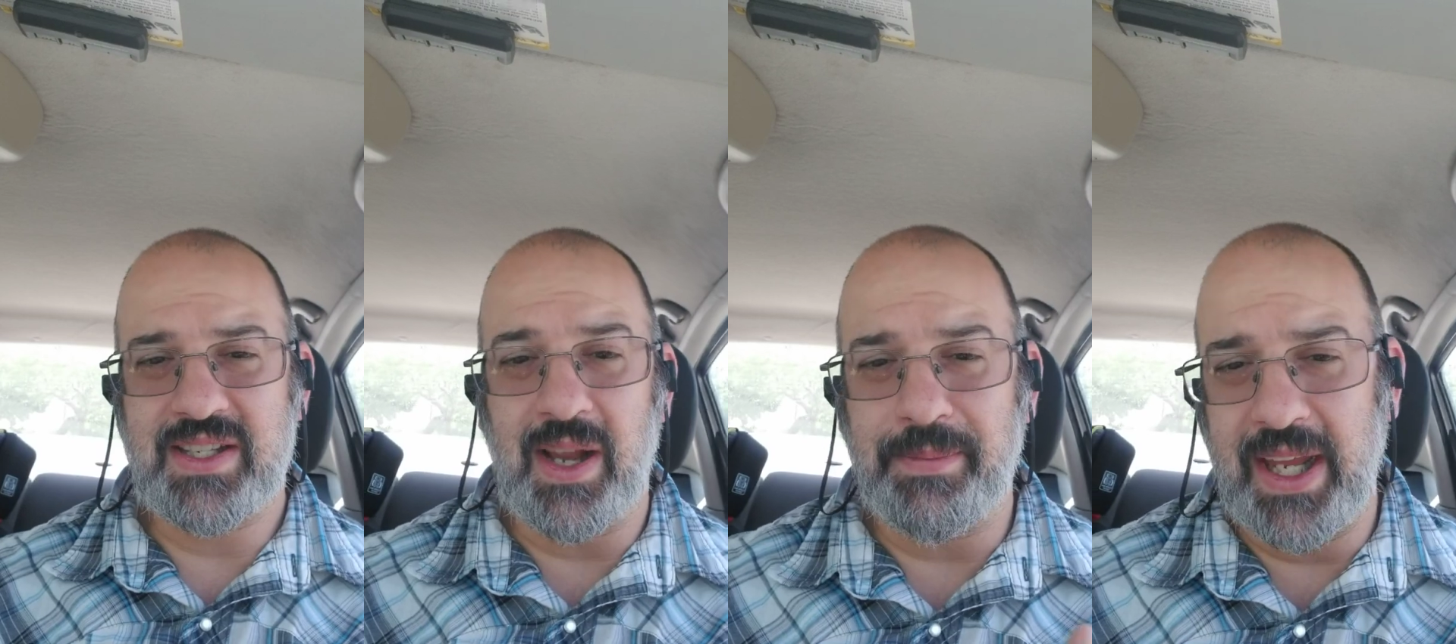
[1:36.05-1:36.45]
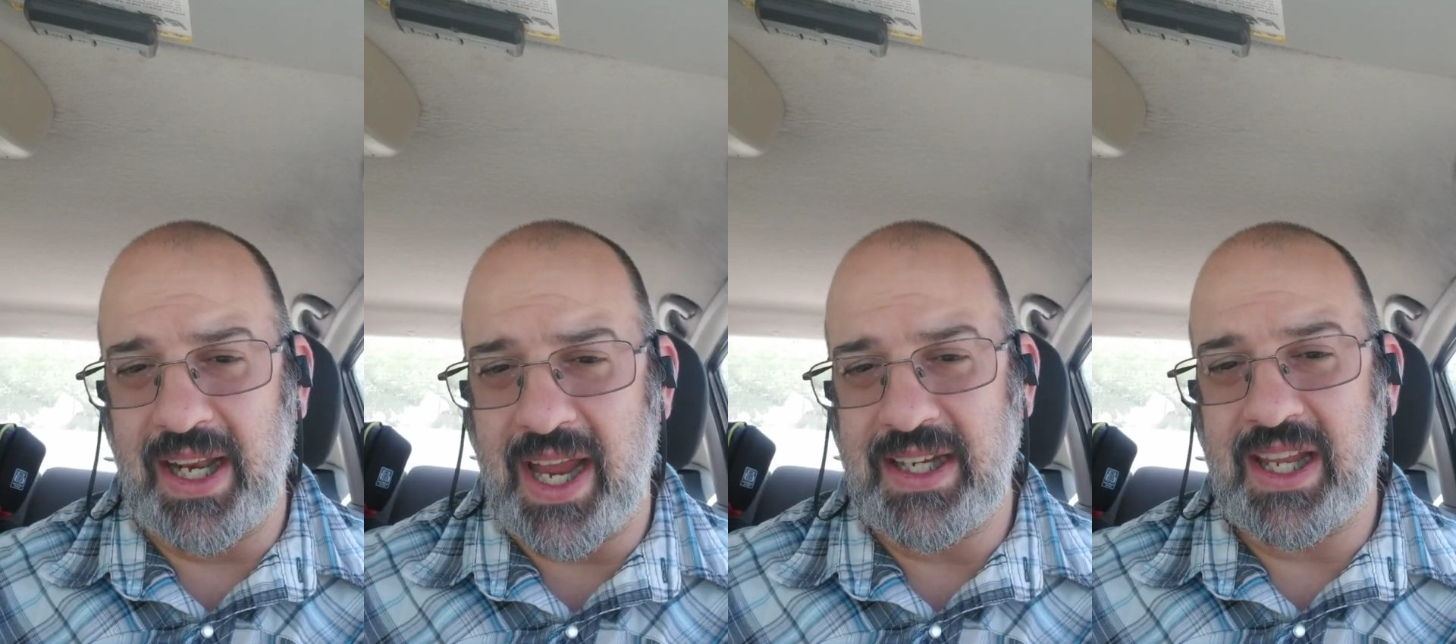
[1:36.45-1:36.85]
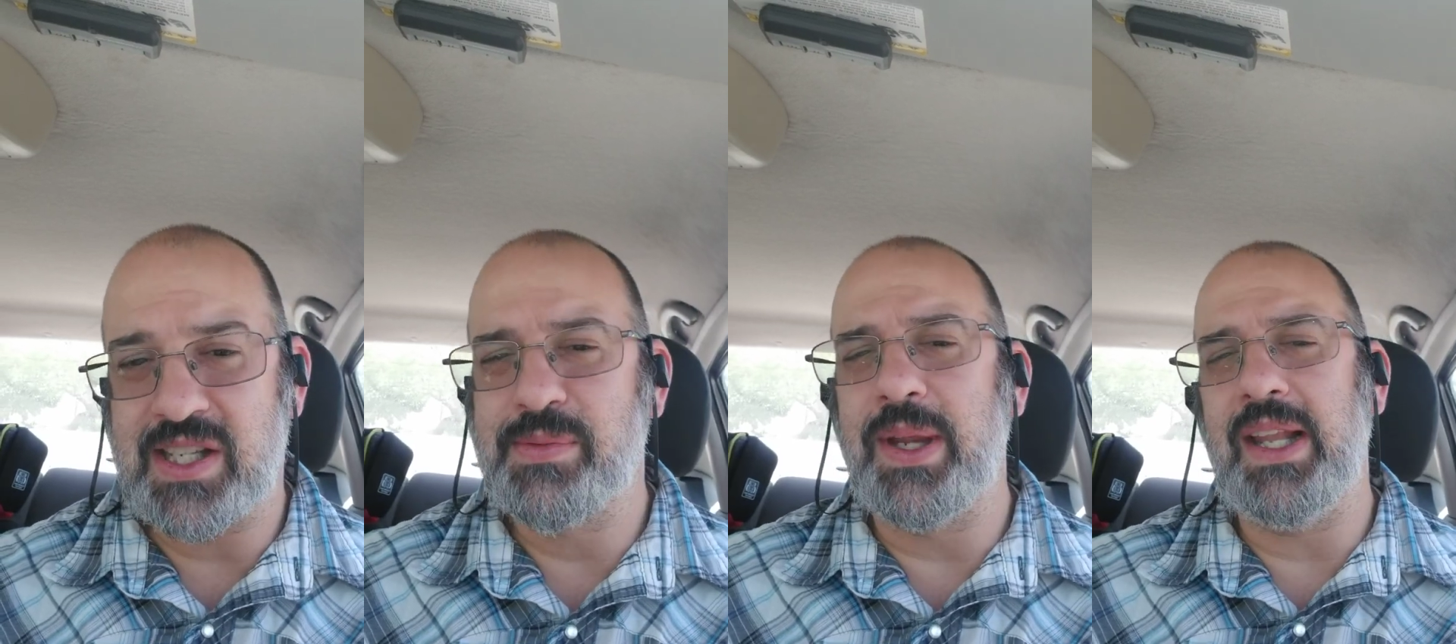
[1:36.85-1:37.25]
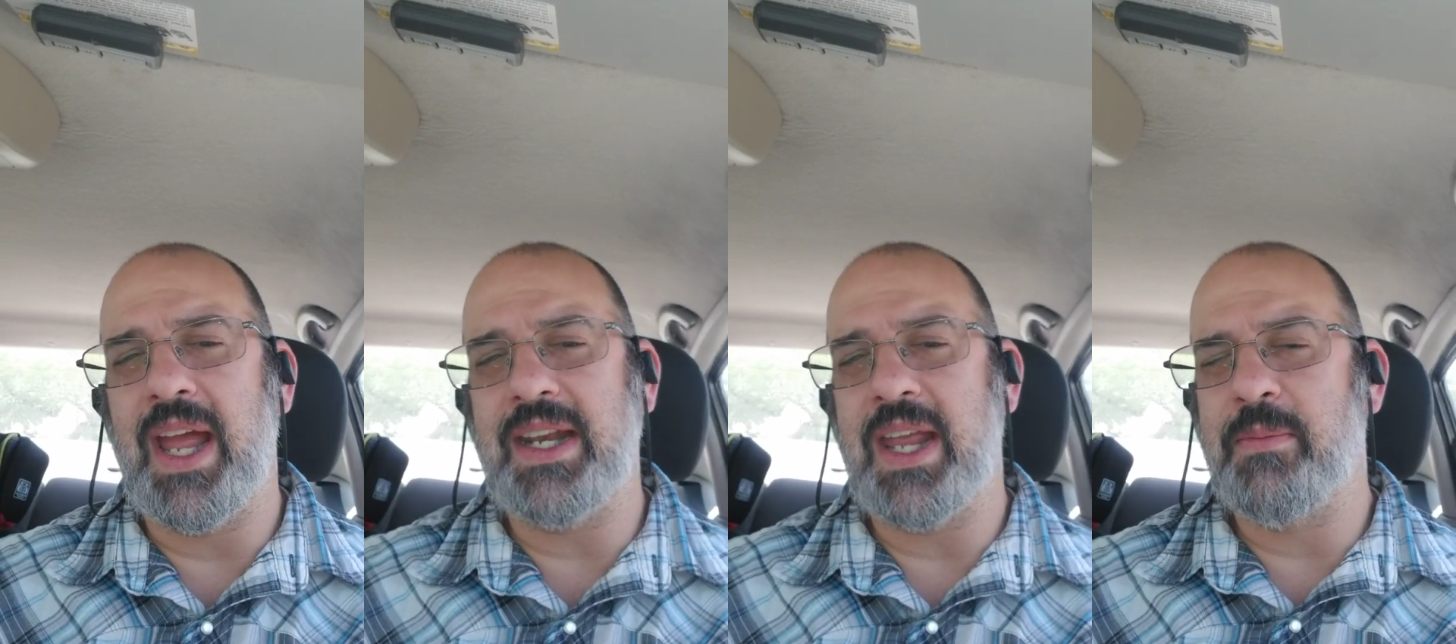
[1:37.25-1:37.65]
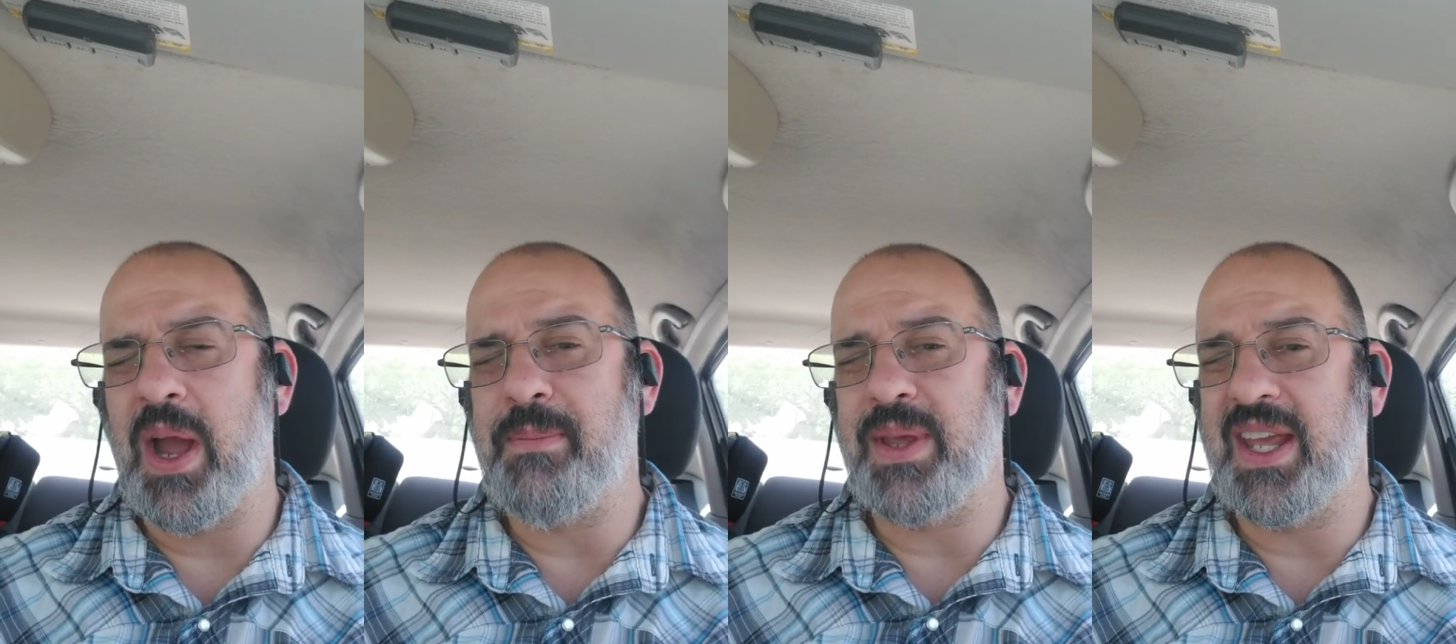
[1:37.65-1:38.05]
something lightning. Sweet lightning
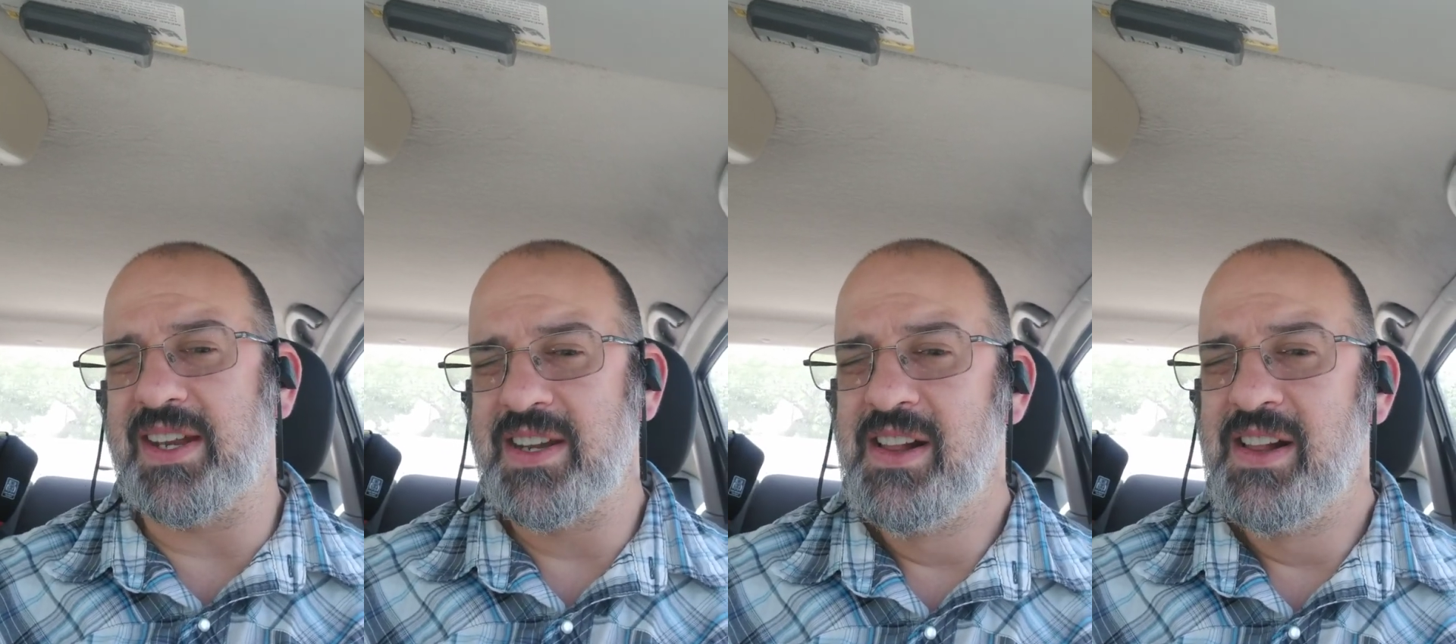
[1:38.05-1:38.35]
might be it.